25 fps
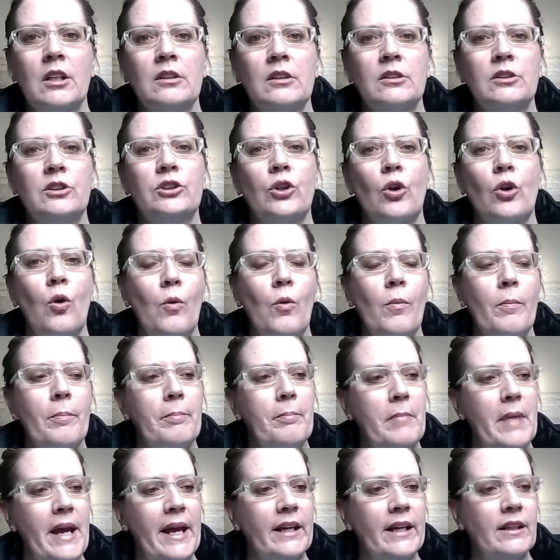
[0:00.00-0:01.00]
So
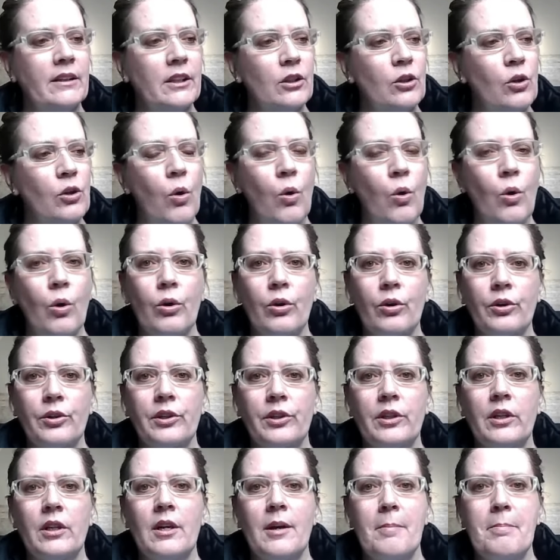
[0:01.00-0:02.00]
make the
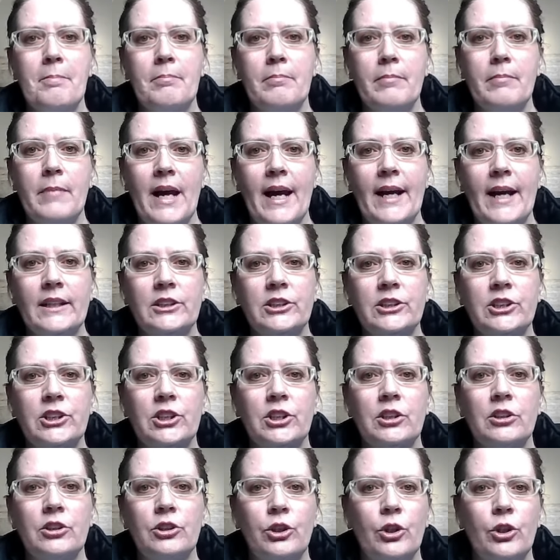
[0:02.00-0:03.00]
cord
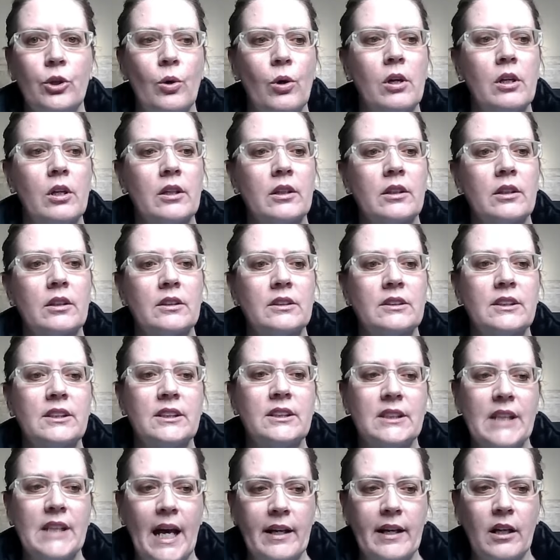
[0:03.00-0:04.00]
match your
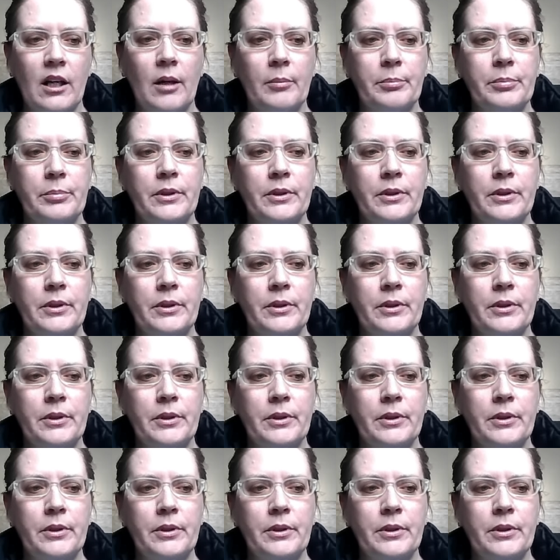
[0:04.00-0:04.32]
setup.